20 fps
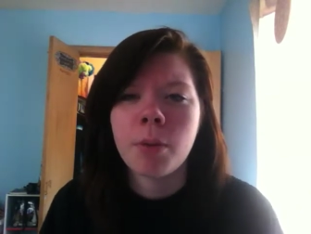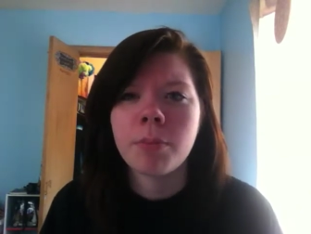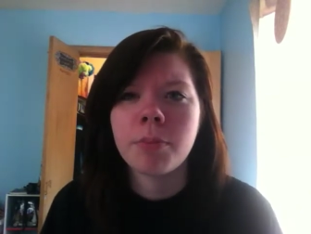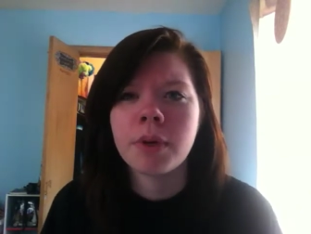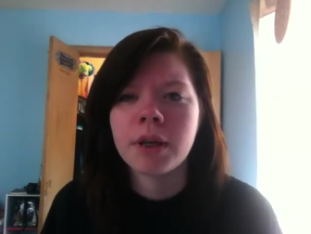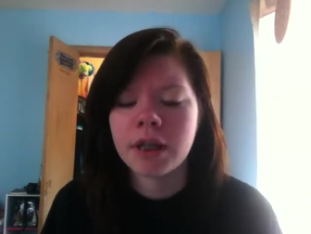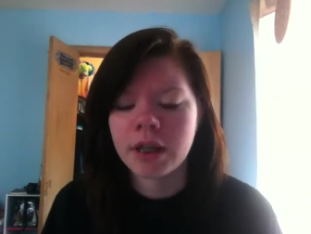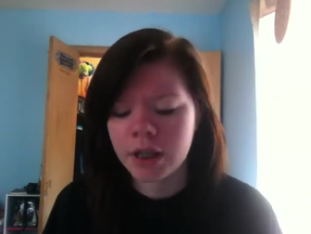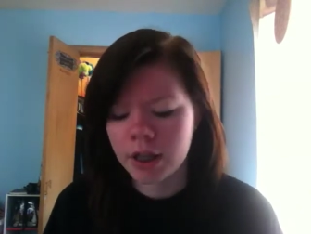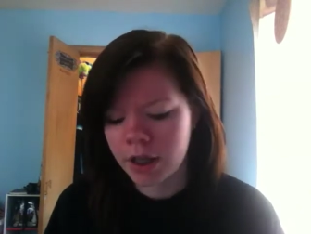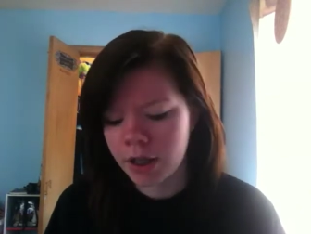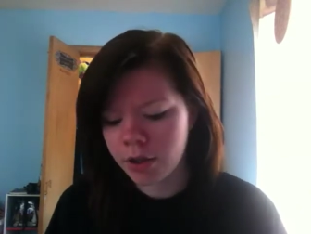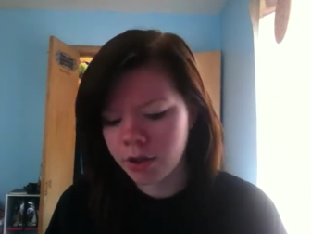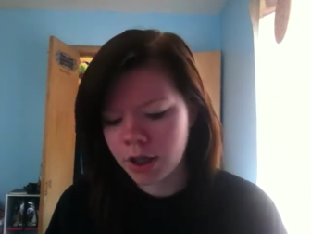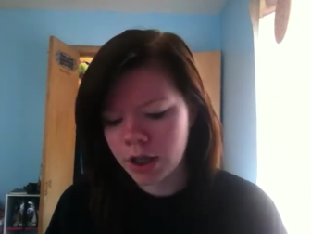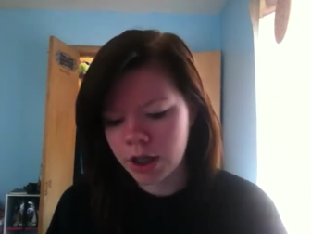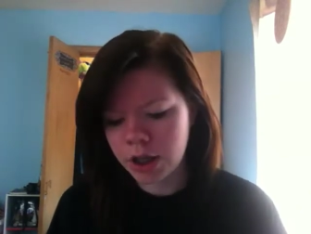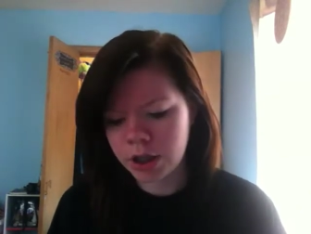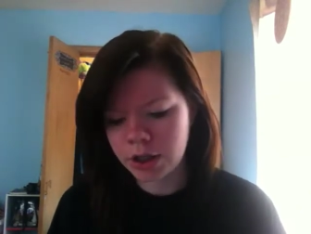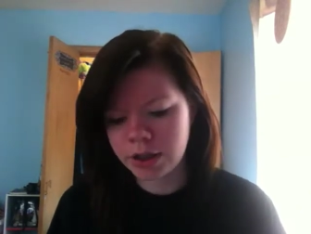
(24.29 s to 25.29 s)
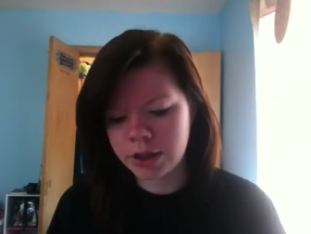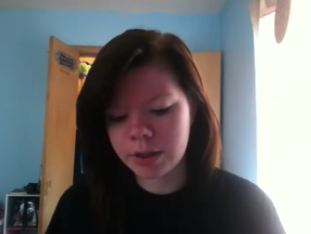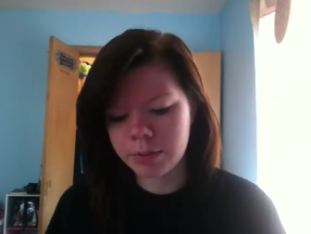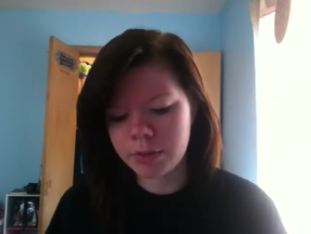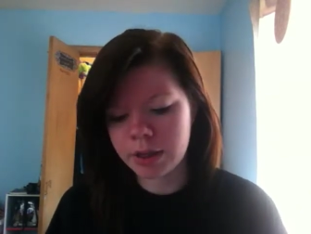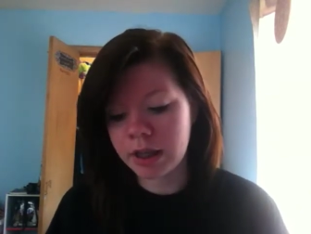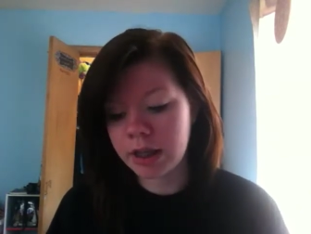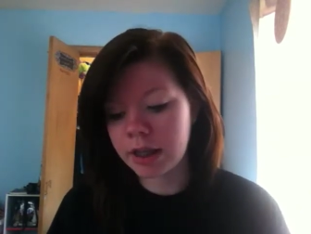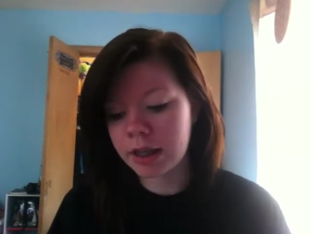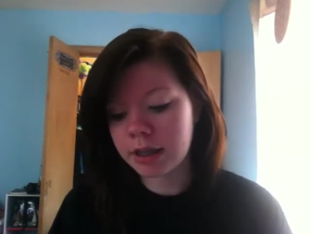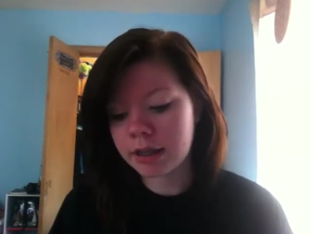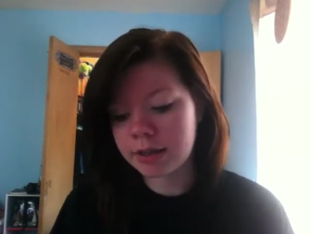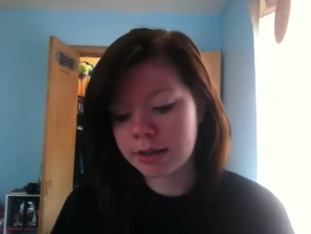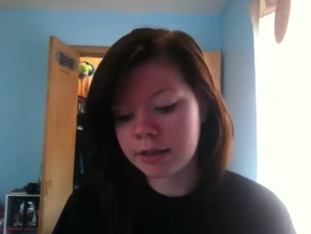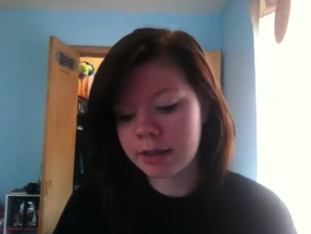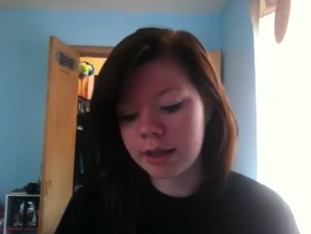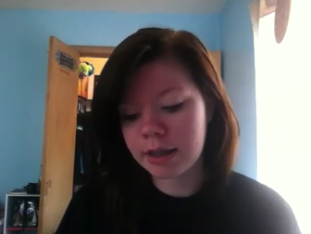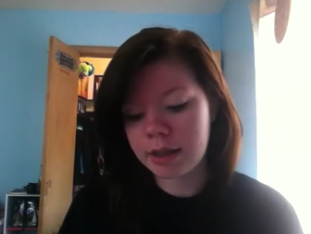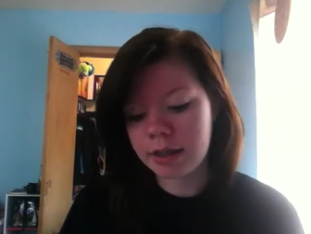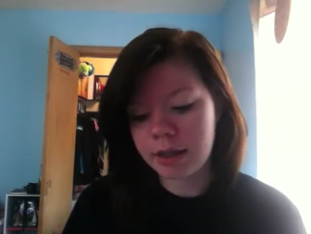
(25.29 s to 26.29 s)
But here are some
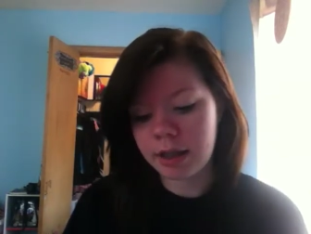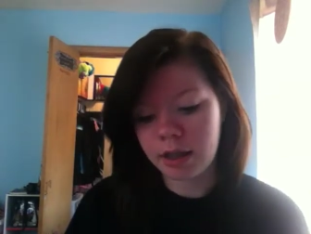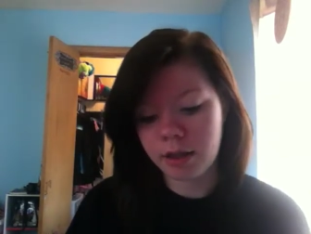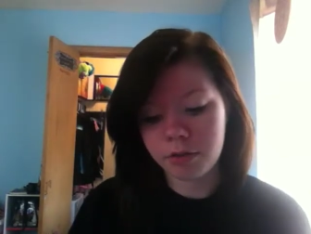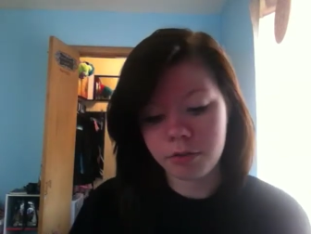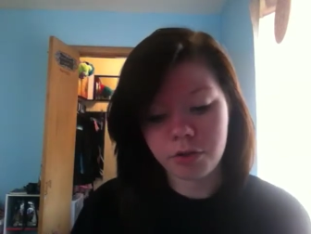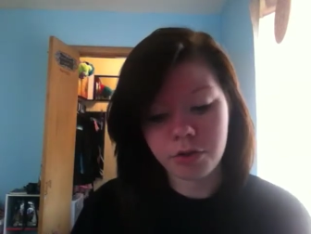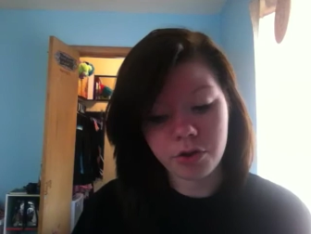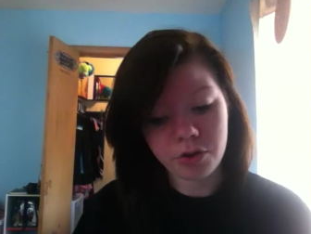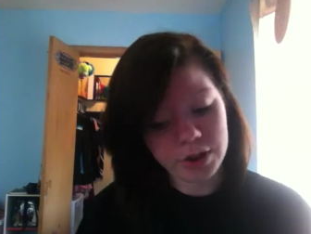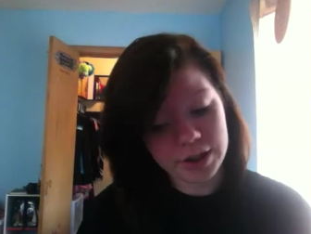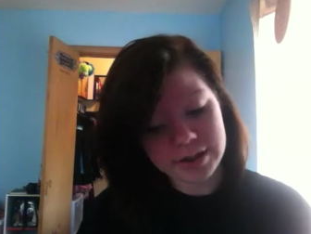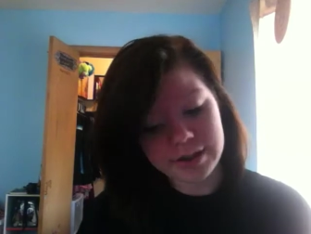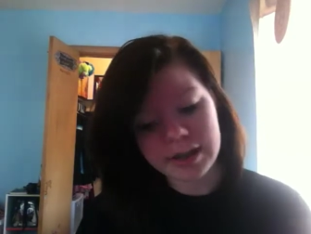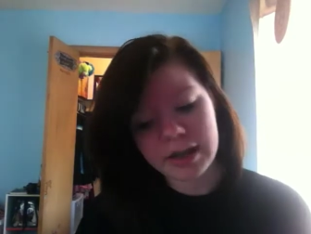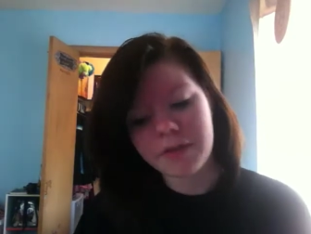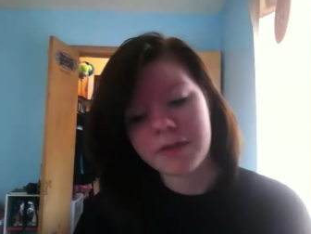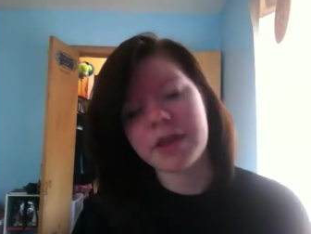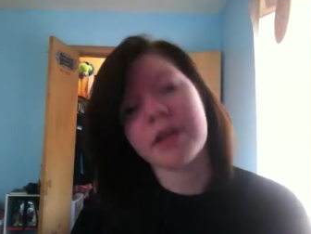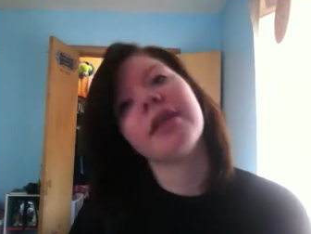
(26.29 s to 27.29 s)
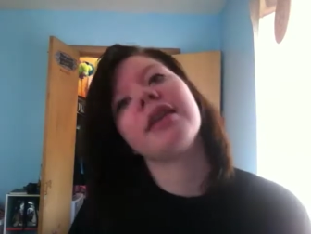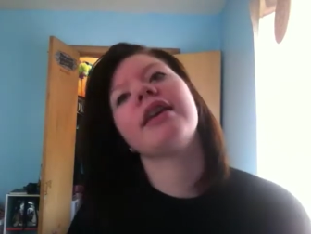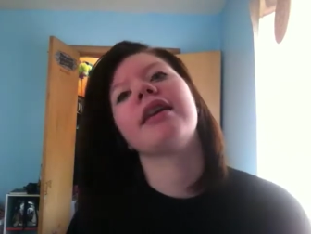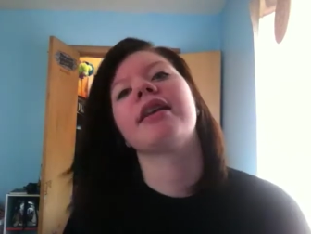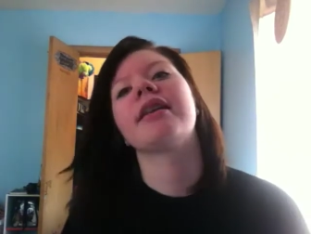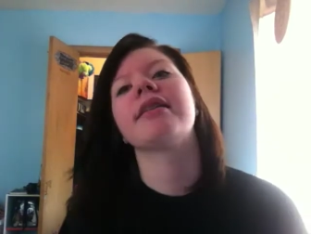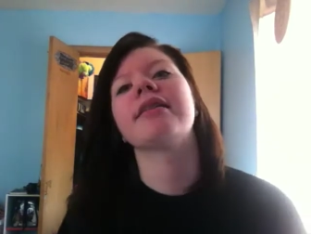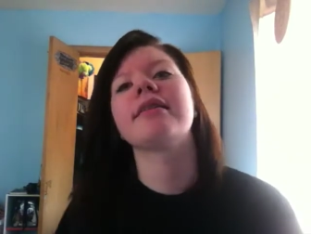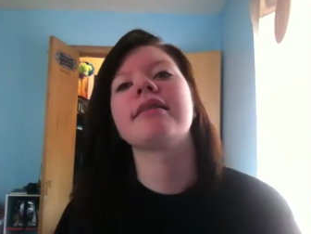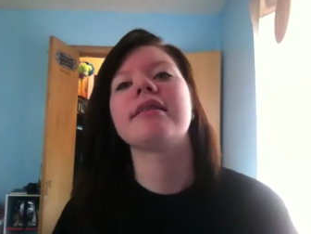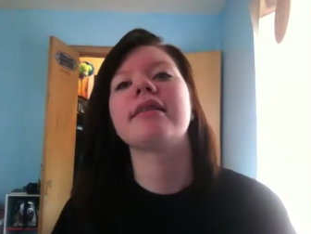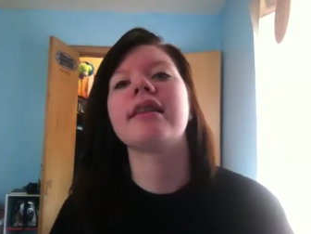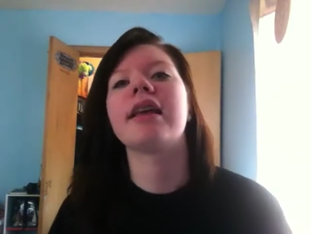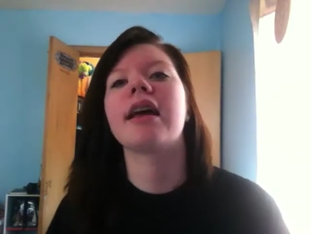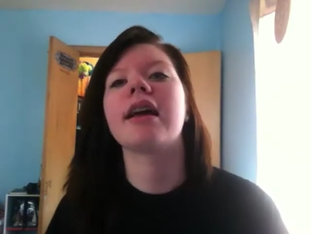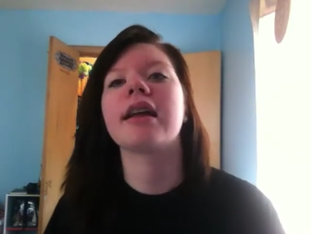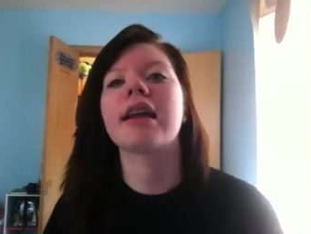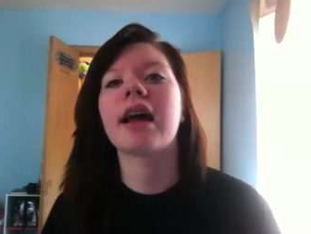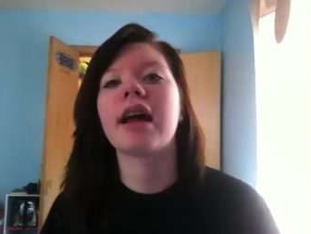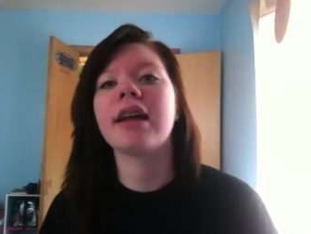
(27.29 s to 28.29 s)
things, 37 things
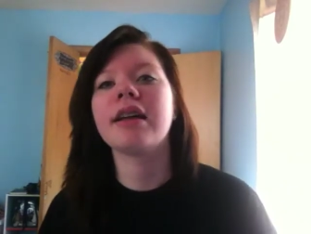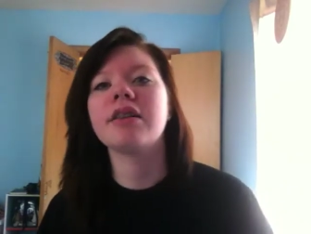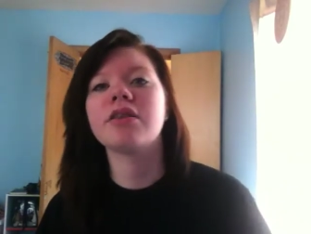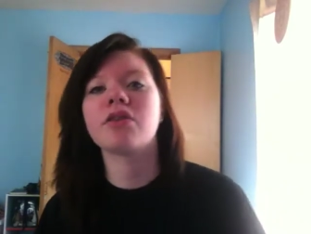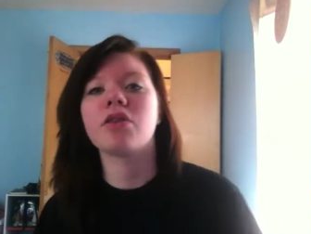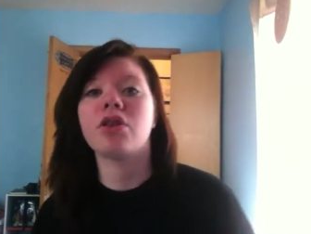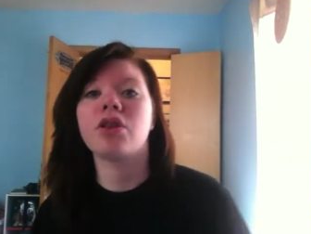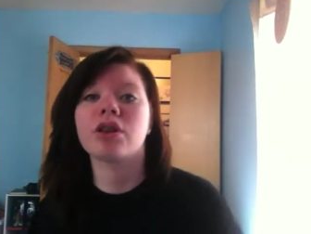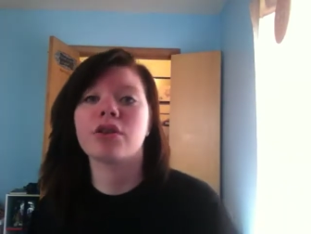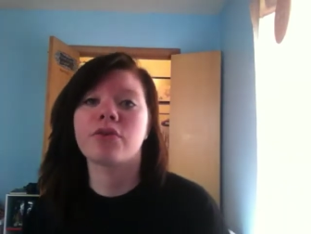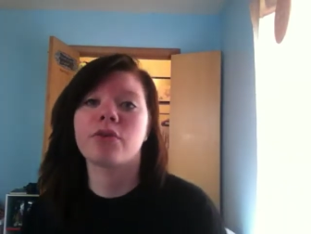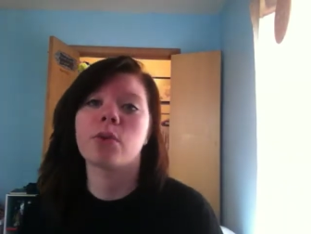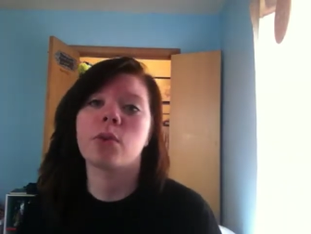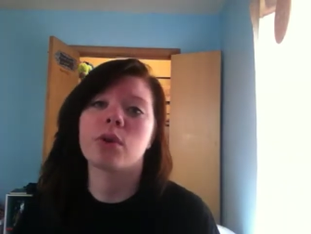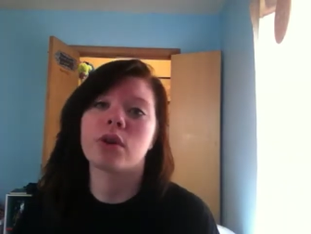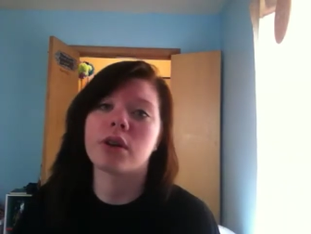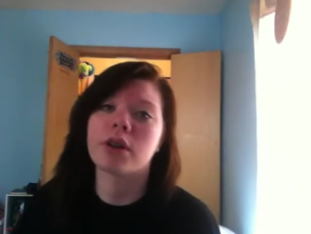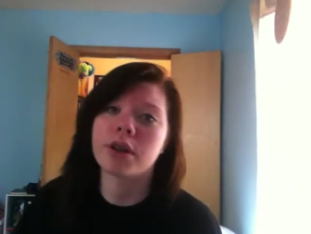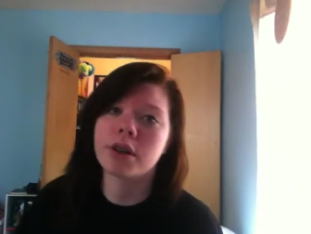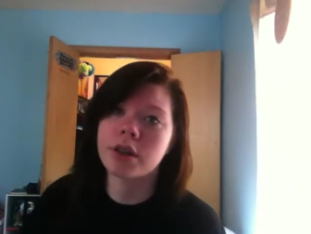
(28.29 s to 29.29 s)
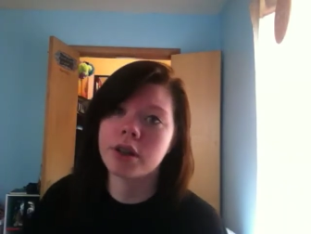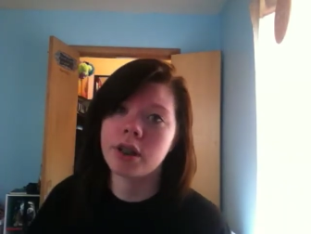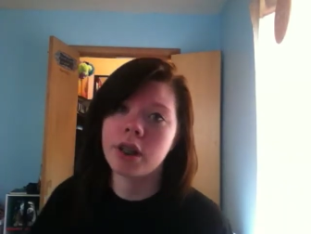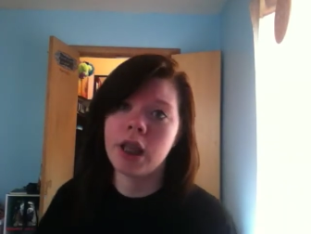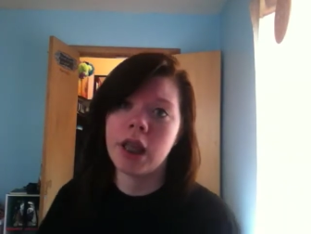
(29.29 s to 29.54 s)
that guys look for